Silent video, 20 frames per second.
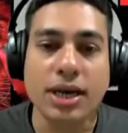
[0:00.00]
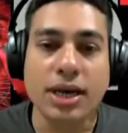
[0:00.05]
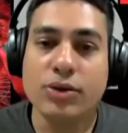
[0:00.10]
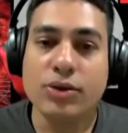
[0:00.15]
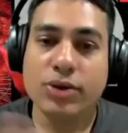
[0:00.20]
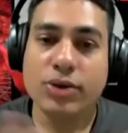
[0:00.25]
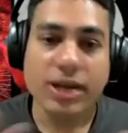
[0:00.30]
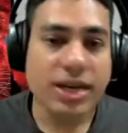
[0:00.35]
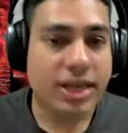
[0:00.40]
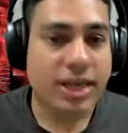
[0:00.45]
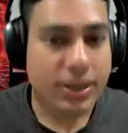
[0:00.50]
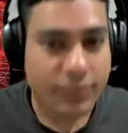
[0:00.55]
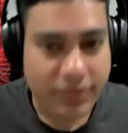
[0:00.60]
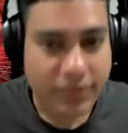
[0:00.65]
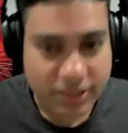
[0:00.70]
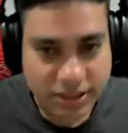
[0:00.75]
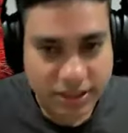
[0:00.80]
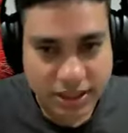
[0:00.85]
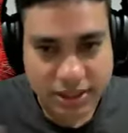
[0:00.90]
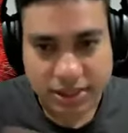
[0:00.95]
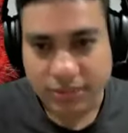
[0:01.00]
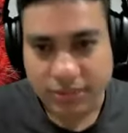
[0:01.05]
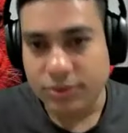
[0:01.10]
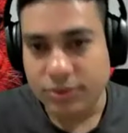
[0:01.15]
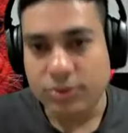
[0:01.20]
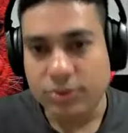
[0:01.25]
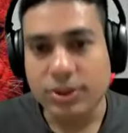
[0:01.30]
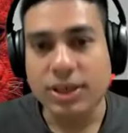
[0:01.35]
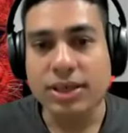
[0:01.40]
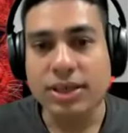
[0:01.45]
you can request us
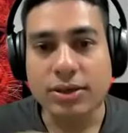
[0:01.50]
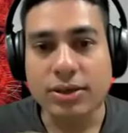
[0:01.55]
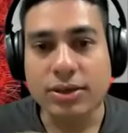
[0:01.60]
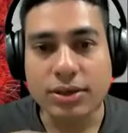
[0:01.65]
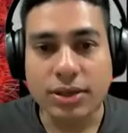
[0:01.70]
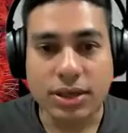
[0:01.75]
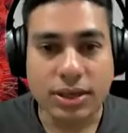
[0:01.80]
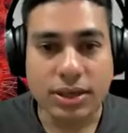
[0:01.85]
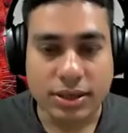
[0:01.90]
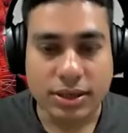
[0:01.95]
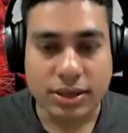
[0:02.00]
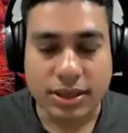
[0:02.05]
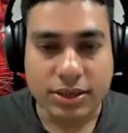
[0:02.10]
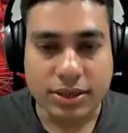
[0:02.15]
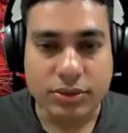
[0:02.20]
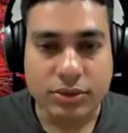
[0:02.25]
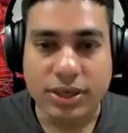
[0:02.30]
if you think that